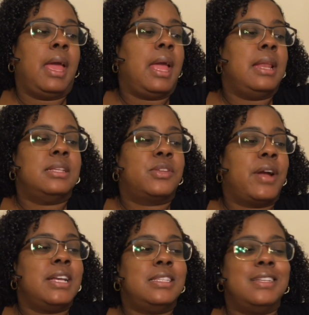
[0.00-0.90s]
And it's
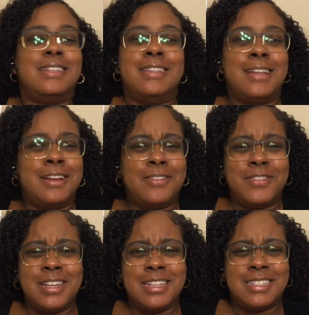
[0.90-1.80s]
crazy because they're not
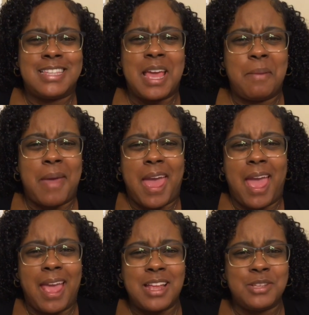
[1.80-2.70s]
even in the same
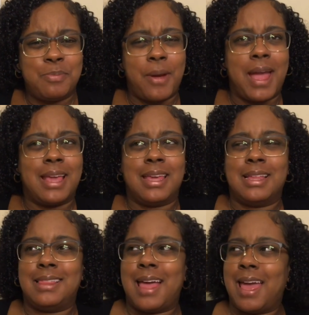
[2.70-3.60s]
age
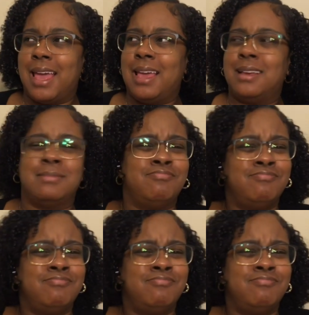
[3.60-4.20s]
bracket. Like,